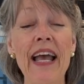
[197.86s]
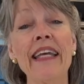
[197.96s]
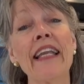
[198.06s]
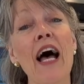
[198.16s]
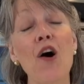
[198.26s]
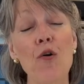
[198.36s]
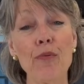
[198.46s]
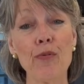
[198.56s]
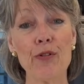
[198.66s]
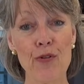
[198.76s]
and I hope you
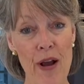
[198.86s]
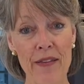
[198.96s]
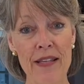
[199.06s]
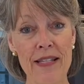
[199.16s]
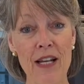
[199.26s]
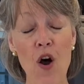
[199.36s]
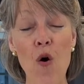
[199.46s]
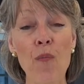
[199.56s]
will try these at home.